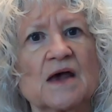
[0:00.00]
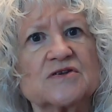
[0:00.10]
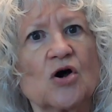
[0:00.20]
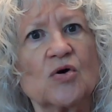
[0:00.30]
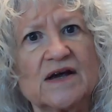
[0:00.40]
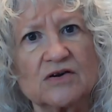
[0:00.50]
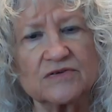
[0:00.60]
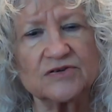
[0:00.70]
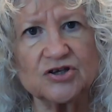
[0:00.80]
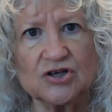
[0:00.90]
So
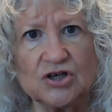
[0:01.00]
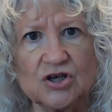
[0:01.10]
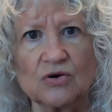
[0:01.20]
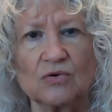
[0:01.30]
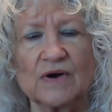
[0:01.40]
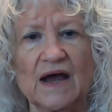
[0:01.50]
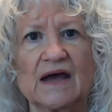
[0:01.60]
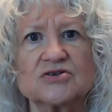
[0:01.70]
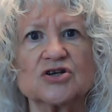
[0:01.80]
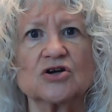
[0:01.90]
here's to you
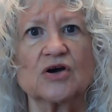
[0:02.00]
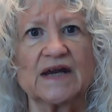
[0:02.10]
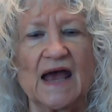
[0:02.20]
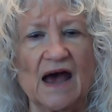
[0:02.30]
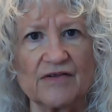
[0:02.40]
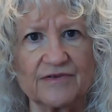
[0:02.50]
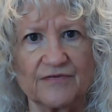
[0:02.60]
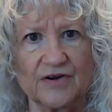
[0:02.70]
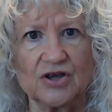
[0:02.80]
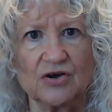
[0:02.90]
and to good health
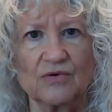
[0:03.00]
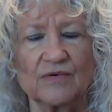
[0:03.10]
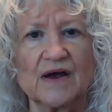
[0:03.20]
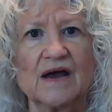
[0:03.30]
for you,